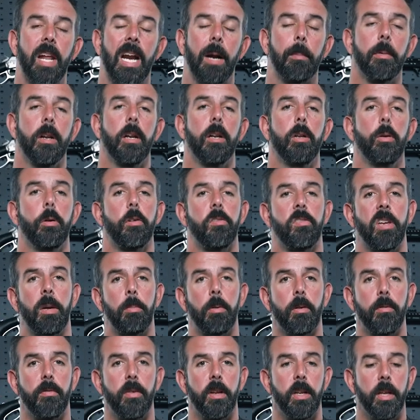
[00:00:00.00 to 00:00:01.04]
And I'm going to do a
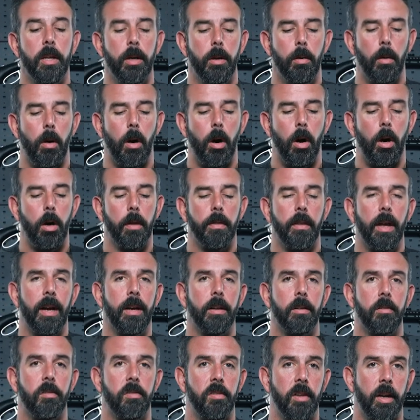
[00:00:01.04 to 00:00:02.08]
separate video on
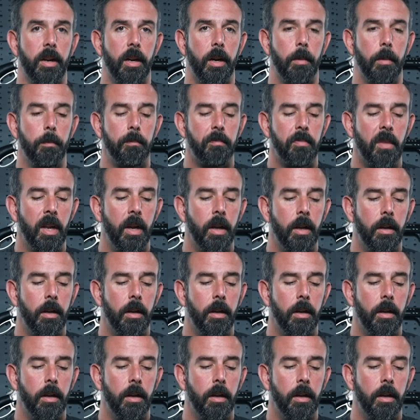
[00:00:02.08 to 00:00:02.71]
that setup.